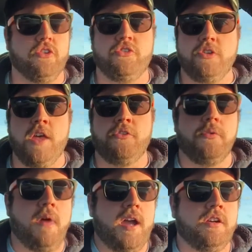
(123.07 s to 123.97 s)
just as a
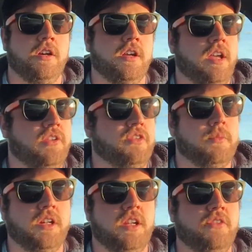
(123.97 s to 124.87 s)
reminder in case
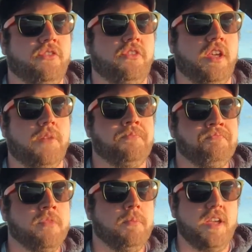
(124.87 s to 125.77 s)
somebody didn't see it.
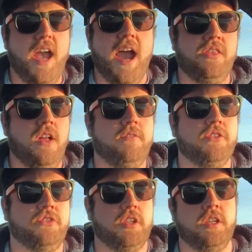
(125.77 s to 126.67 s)
But yeah, I'd love
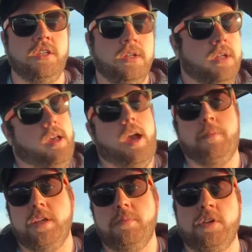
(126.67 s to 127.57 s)
to see. I
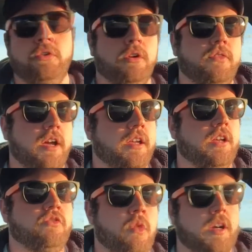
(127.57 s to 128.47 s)
mean, it'd be cool if I can
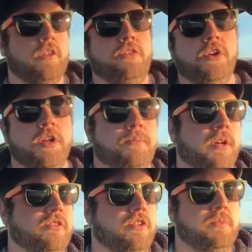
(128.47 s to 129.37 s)
get 20 or 30
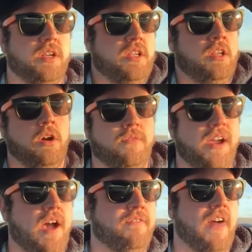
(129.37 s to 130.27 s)
pictures, but you know, if
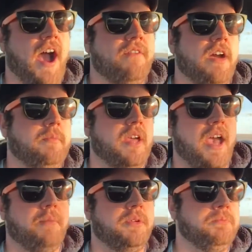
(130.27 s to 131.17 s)
I got five, I'd be
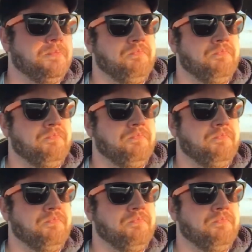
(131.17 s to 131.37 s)
happy.